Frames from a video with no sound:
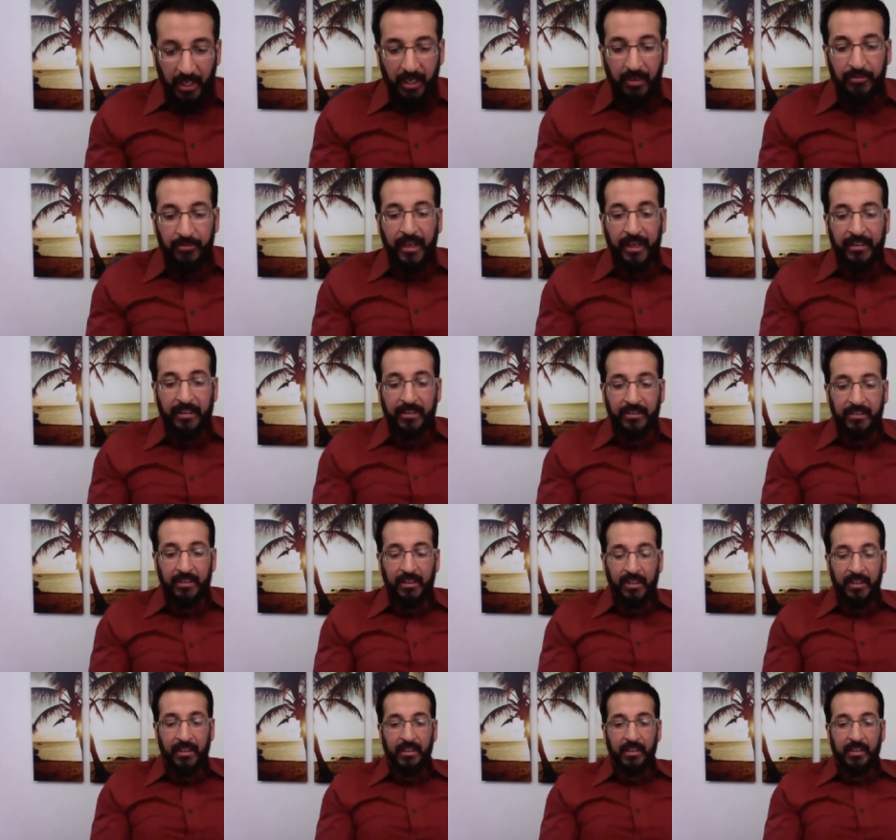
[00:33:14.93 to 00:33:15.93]
Final,
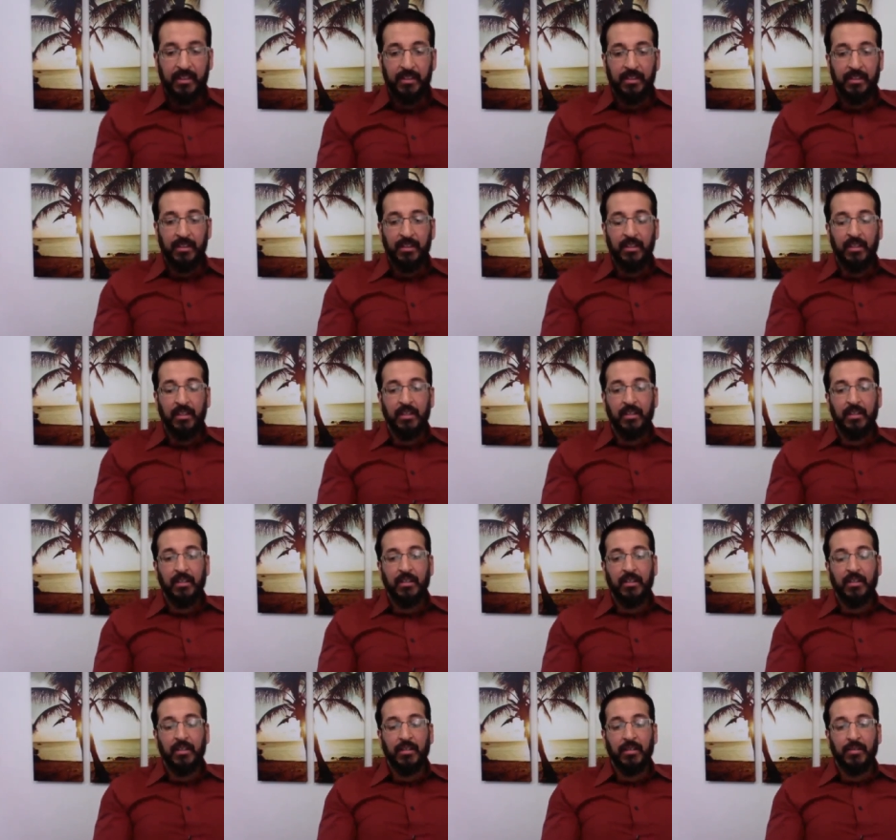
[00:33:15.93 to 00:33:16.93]

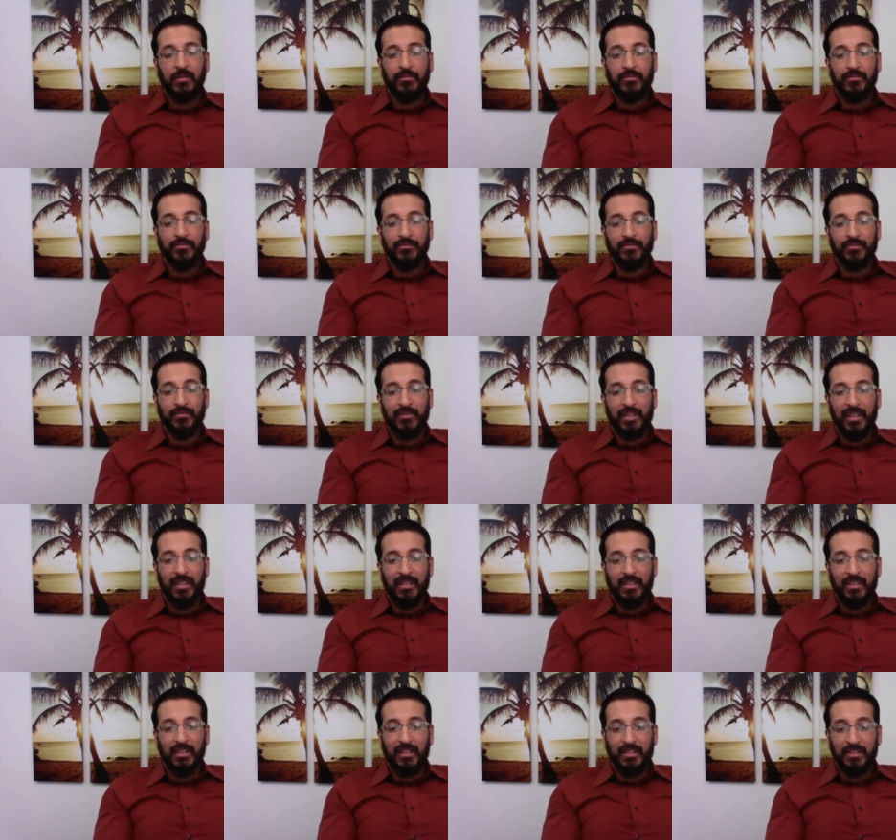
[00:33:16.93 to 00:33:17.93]
I
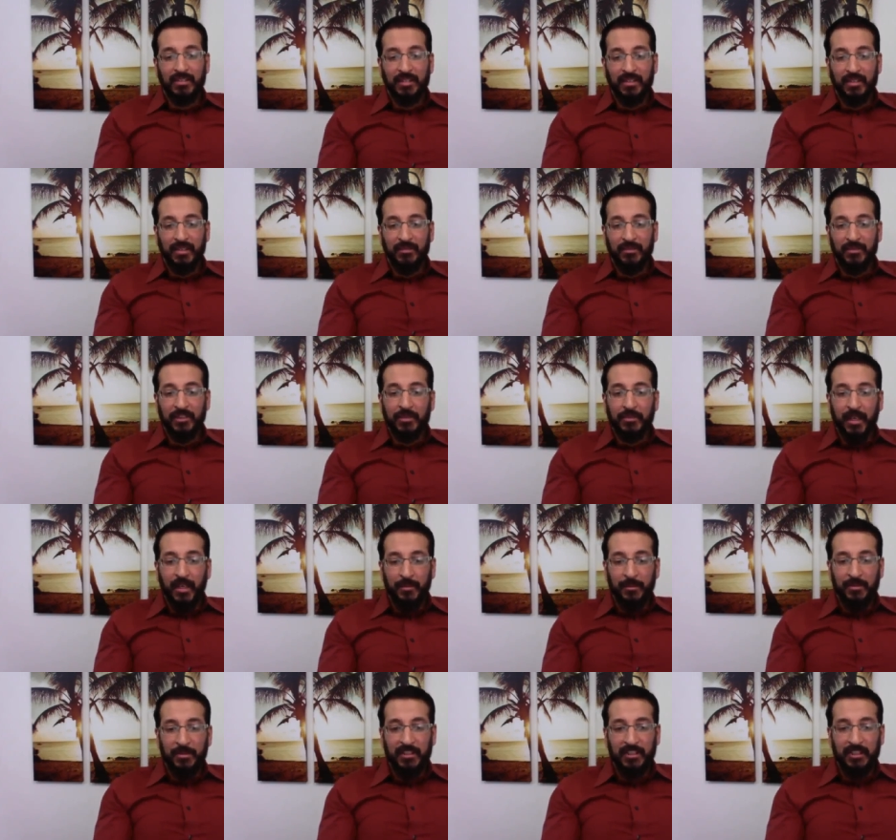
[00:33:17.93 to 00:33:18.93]
guess, video
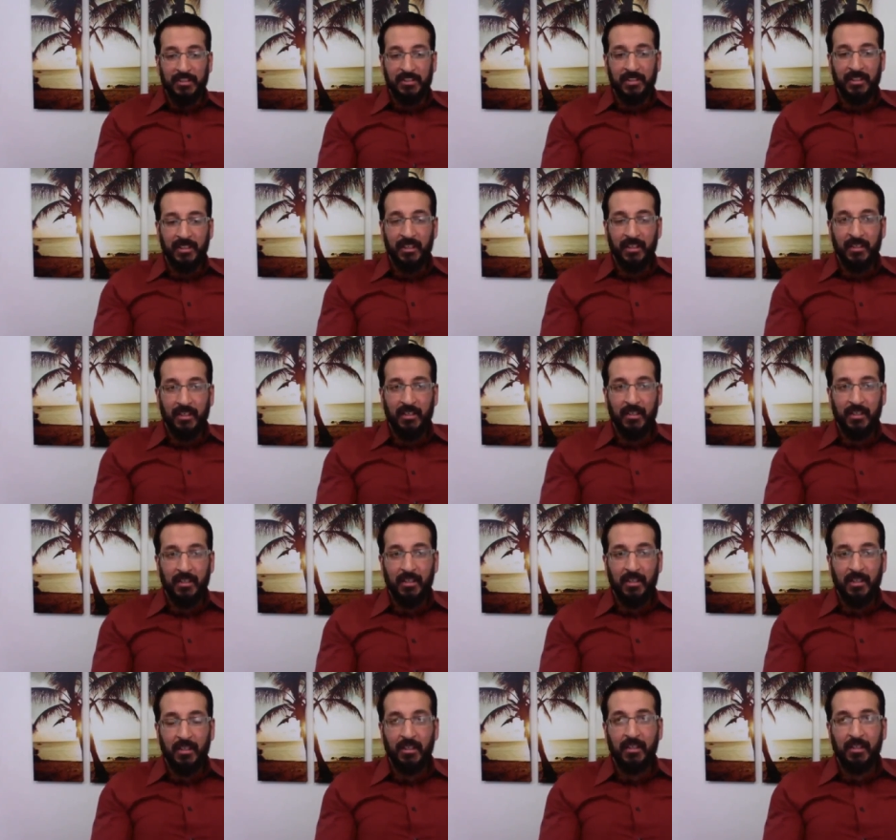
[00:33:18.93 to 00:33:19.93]
recommendation that
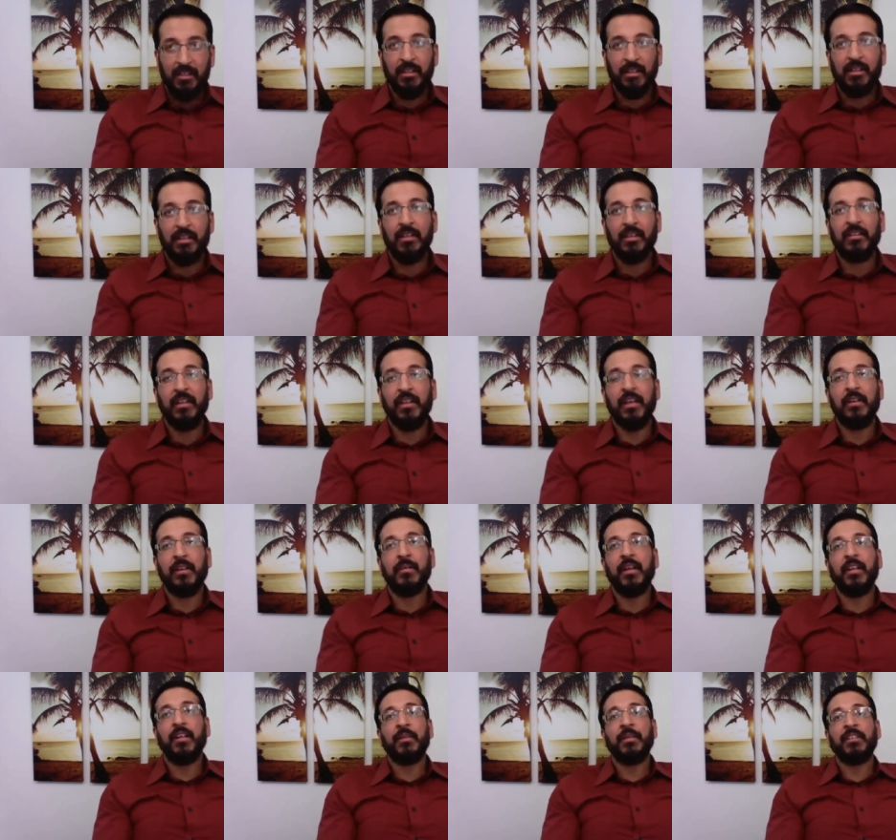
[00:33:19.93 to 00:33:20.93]
I
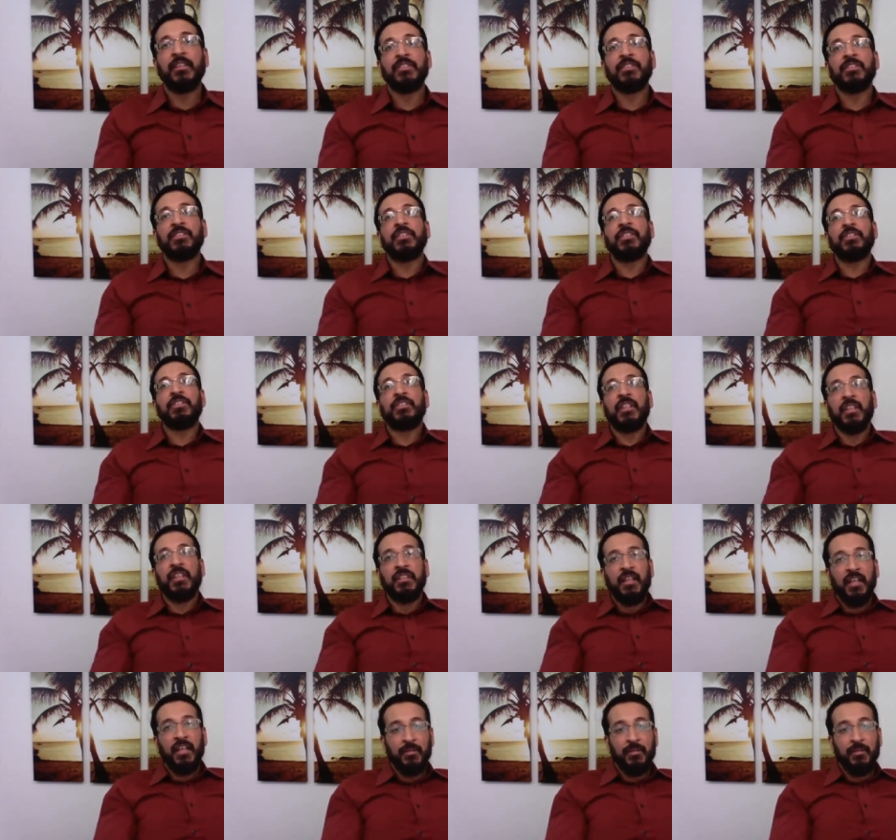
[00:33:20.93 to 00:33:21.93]
recommend is there's a
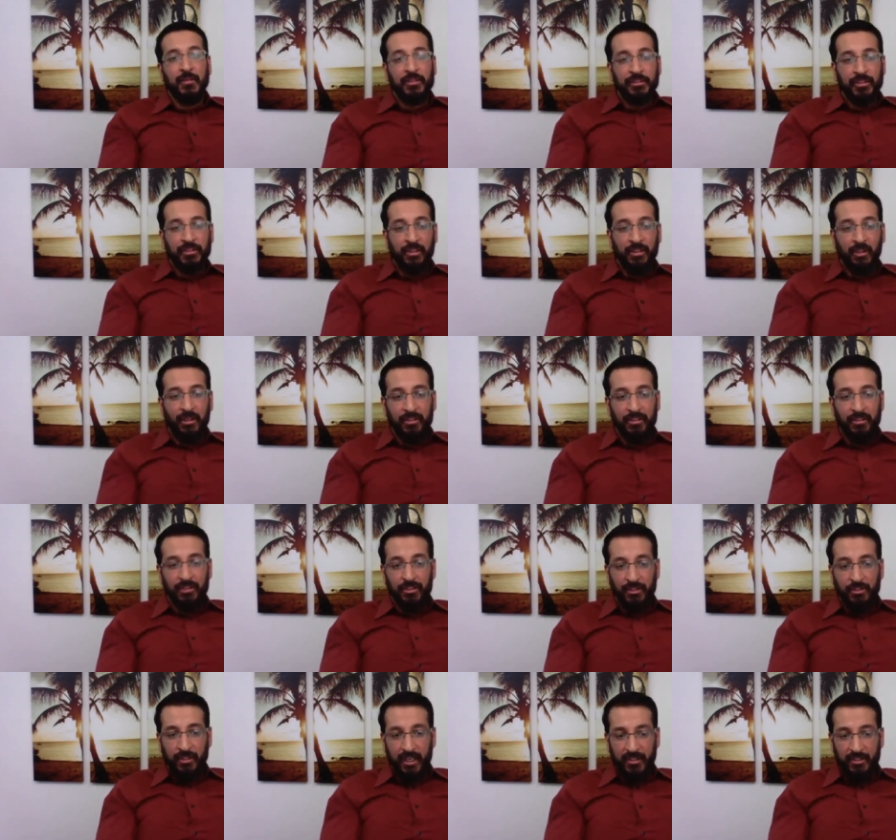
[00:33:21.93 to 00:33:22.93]
documentary called
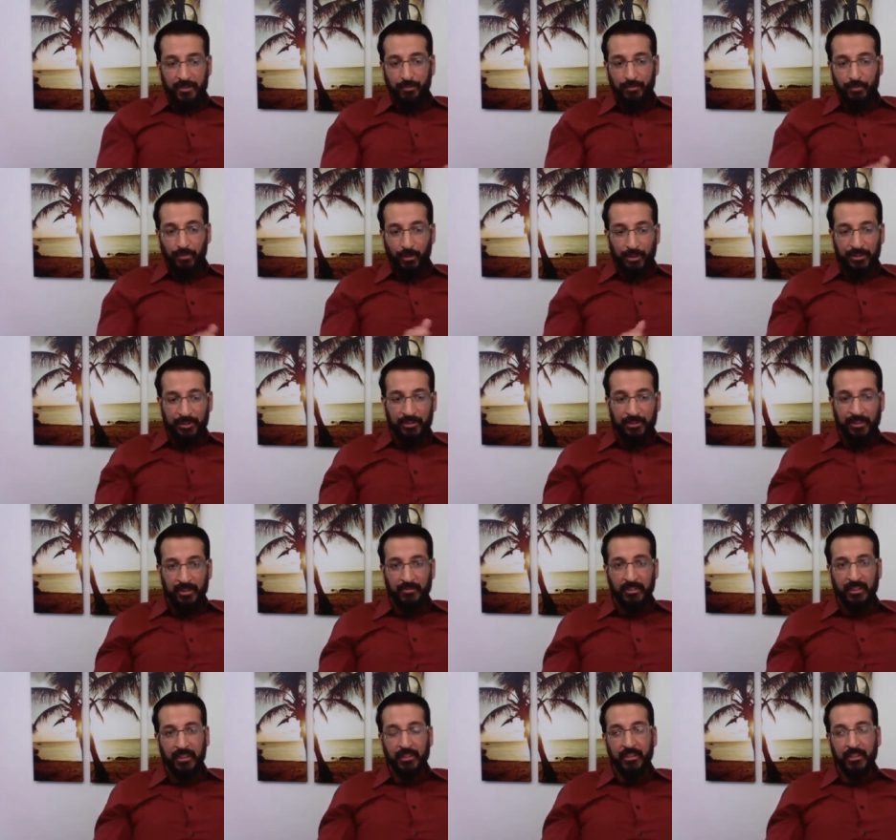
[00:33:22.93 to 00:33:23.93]
Stress: Portrait of
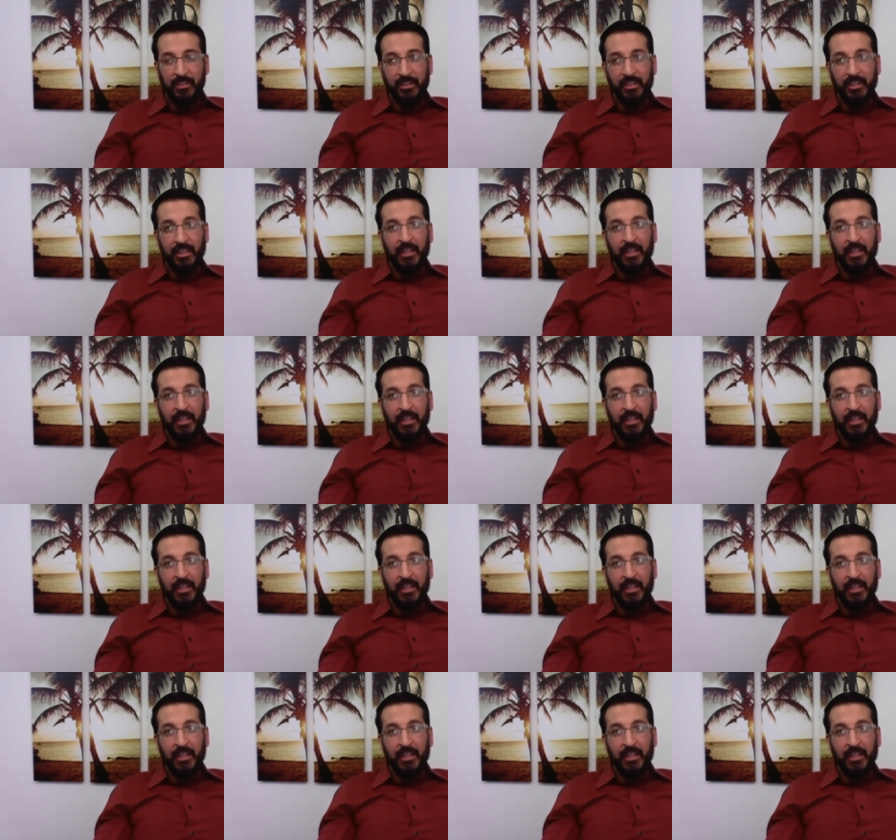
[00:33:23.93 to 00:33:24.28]
a Killer,